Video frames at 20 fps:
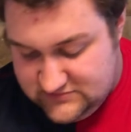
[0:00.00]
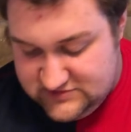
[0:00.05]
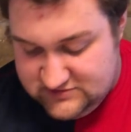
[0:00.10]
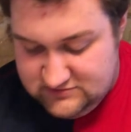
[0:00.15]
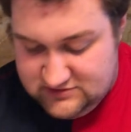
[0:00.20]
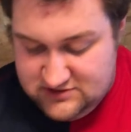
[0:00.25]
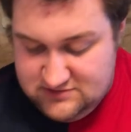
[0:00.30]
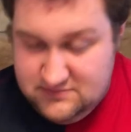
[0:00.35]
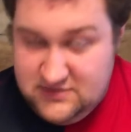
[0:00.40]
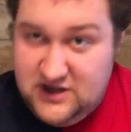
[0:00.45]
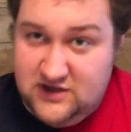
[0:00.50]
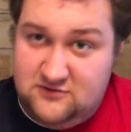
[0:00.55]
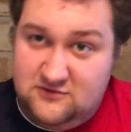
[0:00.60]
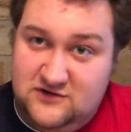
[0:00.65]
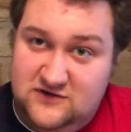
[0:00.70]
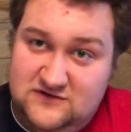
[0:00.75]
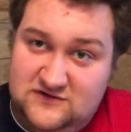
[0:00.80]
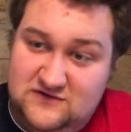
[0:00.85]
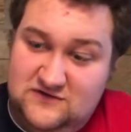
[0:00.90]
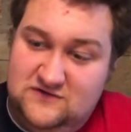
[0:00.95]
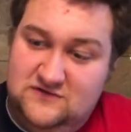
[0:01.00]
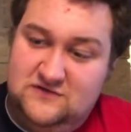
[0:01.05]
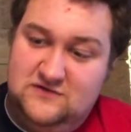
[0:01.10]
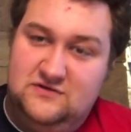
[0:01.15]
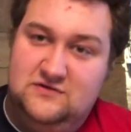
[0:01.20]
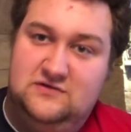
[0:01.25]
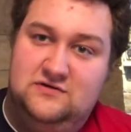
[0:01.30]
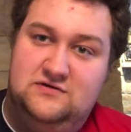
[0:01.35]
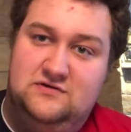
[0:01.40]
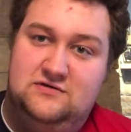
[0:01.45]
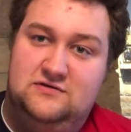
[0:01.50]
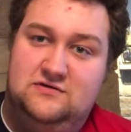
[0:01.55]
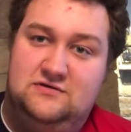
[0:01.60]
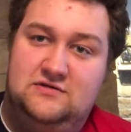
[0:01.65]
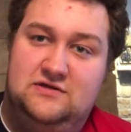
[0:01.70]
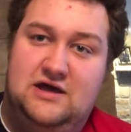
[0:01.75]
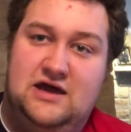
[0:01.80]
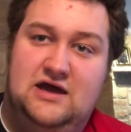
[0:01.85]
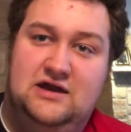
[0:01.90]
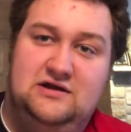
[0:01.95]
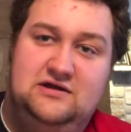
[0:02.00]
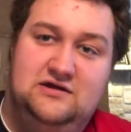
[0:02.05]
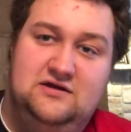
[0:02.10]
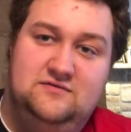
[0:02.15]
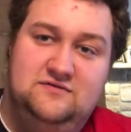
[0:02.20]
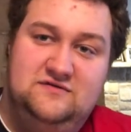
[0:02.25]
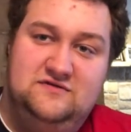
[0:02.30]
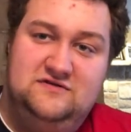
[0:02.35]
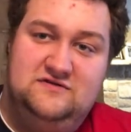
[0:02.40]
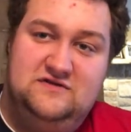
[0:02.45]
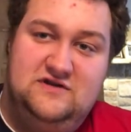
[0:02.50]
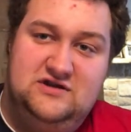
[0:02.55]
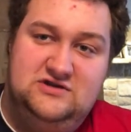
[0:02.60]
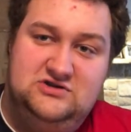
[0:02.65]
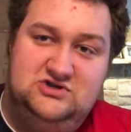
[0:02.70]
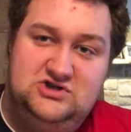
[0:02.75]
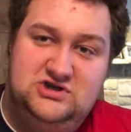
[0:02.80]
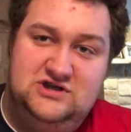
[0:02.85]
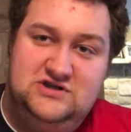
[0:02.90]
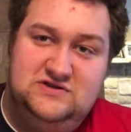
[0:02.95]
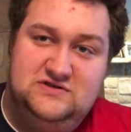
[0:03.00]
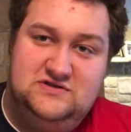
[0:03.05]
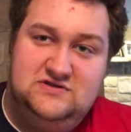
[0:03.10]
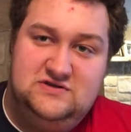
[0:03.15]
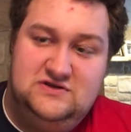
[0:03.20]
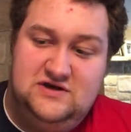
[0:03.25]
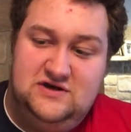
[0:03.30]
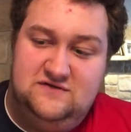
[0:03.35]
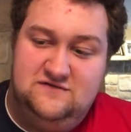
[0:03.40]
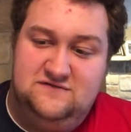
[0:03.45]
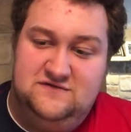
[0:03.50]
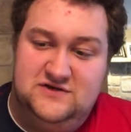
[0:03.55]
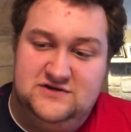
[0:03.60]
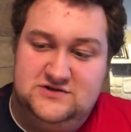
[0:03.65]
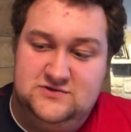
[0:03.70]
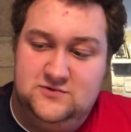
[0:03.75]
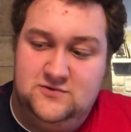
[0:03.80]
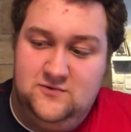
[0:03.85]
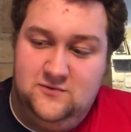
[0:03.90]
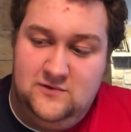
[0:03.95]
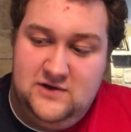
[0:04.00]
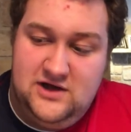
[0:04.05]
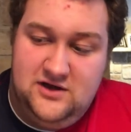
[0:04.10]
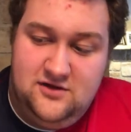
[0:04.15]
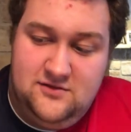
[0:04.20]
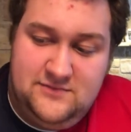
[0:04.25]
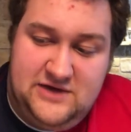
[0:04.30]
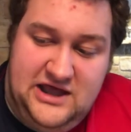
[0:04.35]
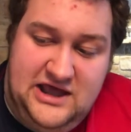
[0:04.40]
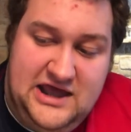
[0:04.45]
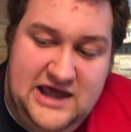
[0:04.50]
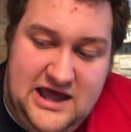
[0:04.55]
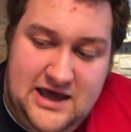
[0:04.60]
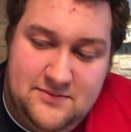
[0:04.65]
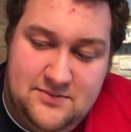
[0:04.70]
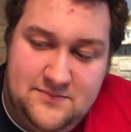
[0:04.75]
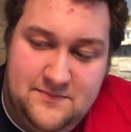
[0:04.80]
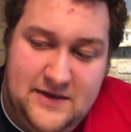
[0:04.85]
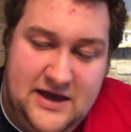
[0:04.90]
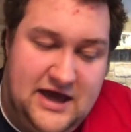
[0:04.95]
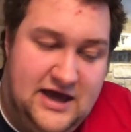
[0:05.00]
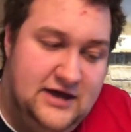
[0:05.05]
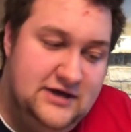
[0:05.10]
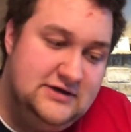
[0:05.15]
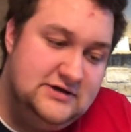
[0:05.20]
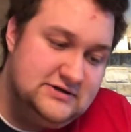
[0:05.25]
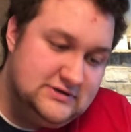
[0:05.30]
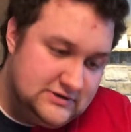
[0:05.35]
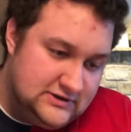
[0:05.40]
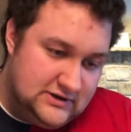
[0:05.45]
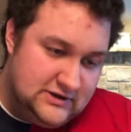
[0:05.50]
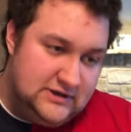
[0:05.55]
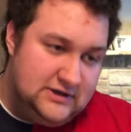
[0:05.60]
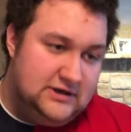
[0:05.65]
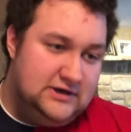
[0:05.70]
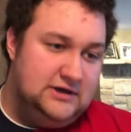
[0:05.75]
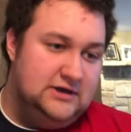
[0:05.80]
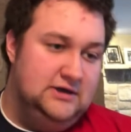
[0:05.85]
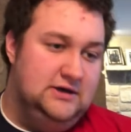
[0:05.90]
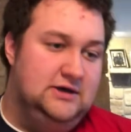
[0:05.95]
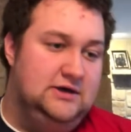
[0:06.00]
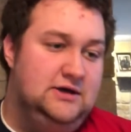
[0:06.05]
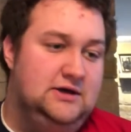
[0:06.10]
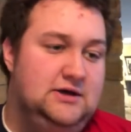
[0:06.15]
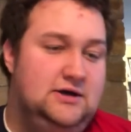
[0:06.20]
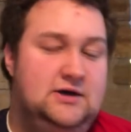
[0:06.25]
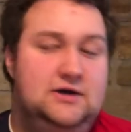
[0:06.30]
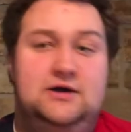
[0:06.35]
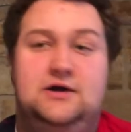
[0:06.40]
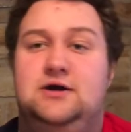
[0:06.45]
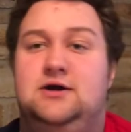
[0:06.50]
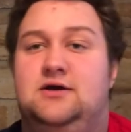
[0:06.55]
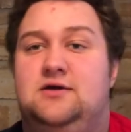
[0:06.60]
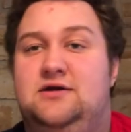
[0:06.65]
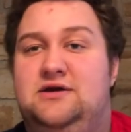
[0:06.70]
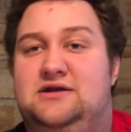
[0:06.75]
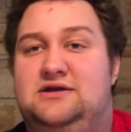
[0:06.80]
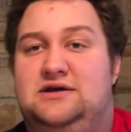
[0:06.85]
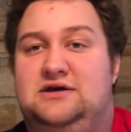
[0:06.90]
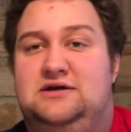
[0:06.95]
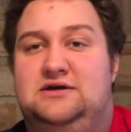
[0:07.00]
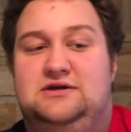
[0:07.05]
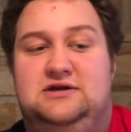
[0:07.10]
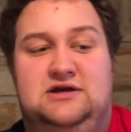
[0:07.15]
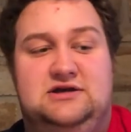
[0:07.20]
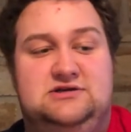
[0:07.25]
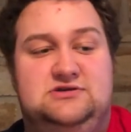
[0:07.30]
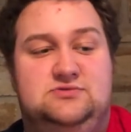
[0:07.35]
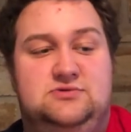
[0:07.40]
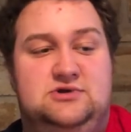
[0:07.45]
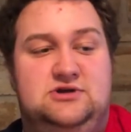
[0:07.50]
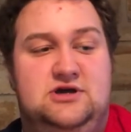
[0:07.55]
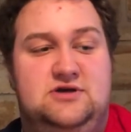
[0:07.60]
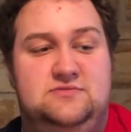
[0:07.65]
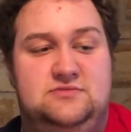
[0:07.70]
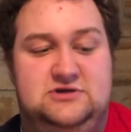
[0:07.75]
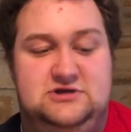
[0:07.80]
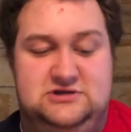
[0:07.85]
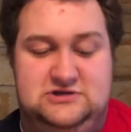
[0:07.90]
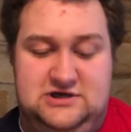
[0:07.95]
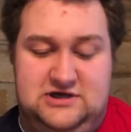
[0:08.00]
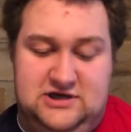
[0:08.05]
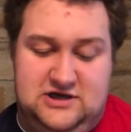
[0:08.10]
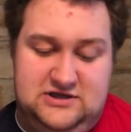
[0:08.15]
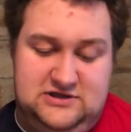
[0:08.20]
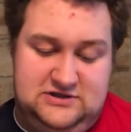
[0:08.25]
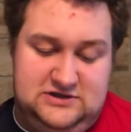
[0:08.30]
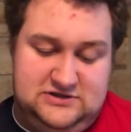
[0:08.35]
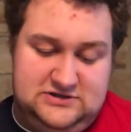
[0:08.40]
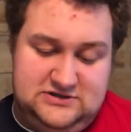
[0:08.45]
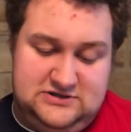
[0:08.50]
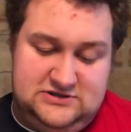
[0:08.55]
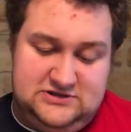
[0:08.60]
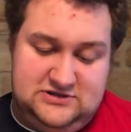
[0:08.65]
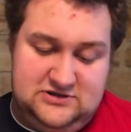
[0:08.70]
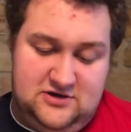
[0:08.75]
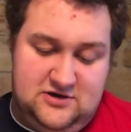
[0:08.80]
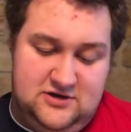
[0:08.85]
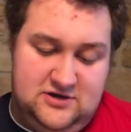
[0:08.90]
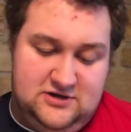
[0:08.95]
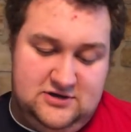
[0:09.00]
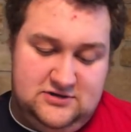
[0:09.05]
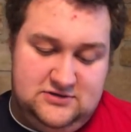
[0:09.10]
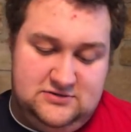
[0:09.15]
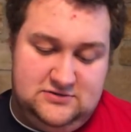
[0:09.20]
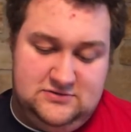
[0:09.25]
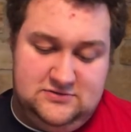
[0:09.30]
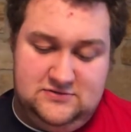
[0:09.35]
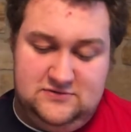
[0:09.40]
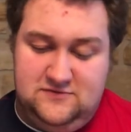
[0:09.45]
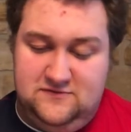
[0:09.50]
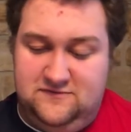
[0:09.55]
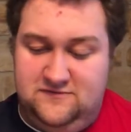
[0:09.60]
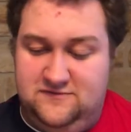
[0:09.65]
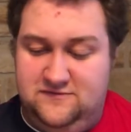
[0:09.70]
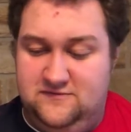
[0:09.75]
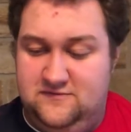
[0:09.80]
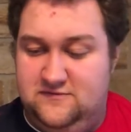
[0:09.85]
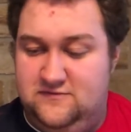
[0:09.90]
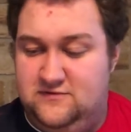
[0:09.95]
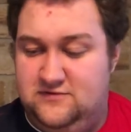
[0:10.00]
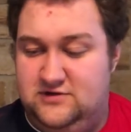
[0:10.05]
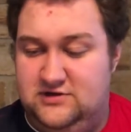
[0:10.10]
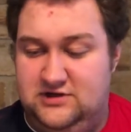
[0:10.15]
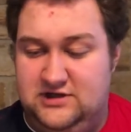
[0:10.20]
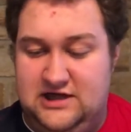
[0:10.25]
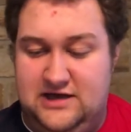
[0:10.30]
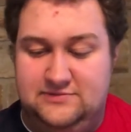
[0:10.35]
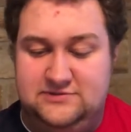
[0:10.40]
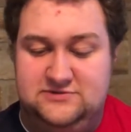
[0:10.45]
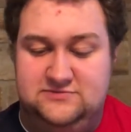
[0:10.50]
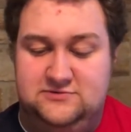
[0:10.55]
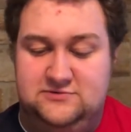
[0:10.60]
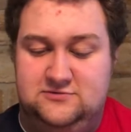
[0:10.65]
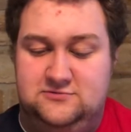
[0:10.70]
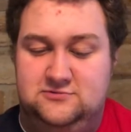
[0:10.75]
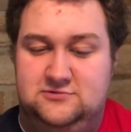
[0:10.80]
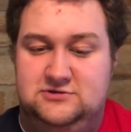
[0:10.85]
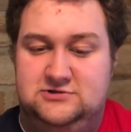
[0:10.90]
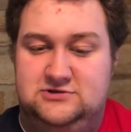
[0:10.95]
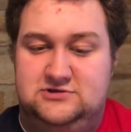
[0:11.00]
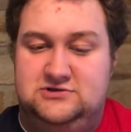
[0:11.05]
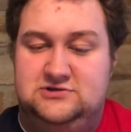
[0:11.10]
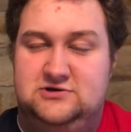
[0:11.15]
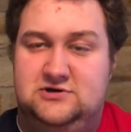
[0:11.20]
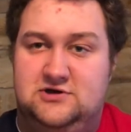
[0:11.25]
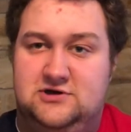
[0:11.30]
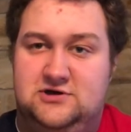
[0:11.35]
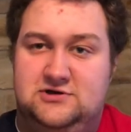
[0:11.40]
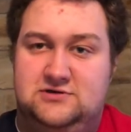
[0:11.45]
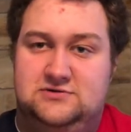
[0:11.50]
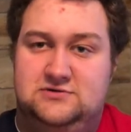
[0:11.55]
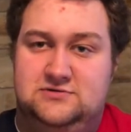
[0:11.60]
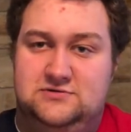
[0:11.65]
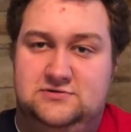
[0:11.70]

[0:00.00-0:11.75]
it's one of the main reasons that and it comes in this nice sheet and it fits well on my camp bag. All right, next one up is I got this SOG collapsible wood saw.